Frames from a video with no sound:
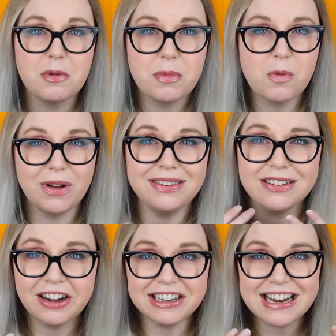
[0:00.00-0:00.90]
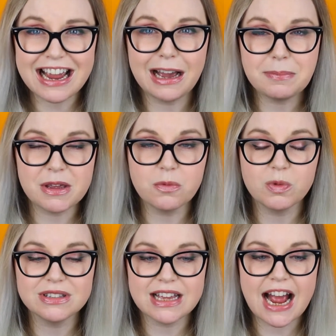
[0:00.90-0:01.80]
But what started to happen
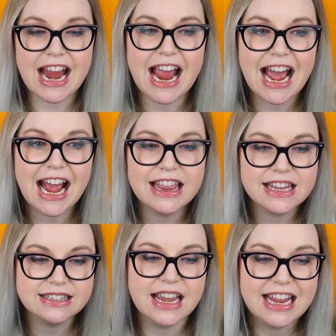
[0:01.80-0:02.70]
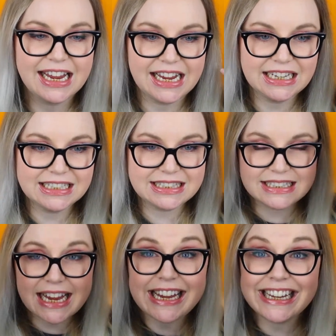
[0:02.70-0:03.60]
was that I had this
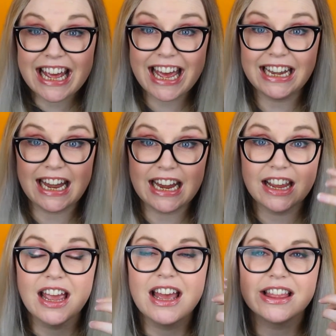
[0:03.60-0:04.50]
insane headache.